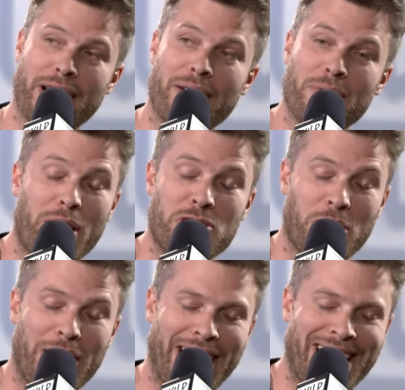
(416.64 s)
I'm not
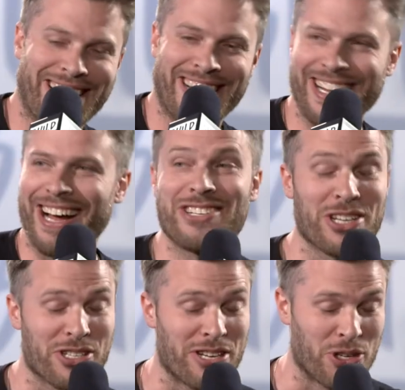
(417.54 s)
enjoying it. I
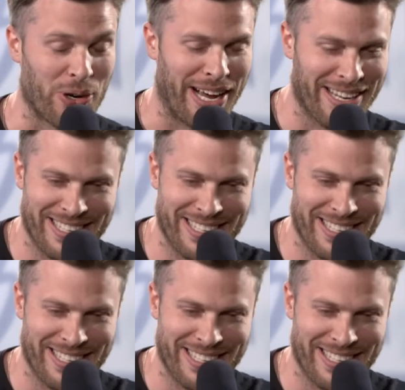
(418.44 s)
just enjoy it.